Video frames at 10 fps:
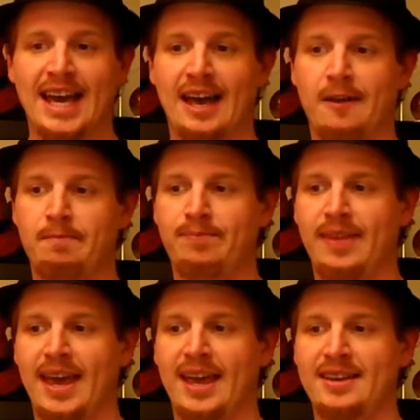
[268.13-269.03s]
um,
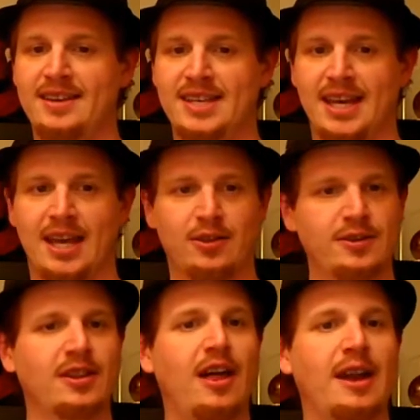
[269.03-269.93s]
and he
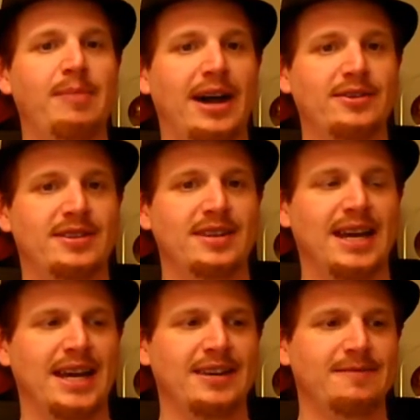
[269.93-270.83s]
learned a lot about uh,